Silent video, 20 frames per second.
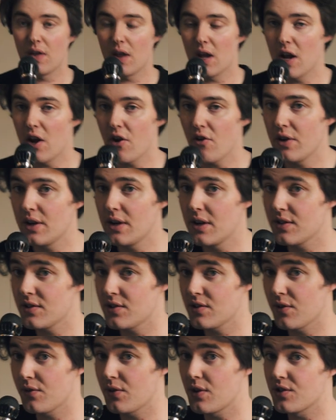the
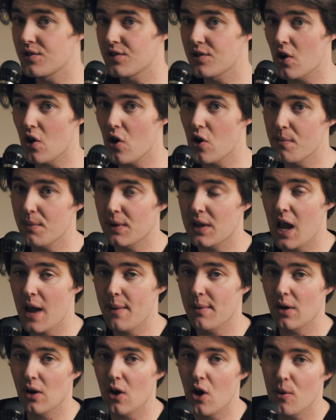eeriness of the song
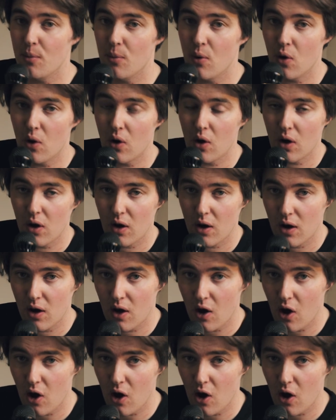became a lot more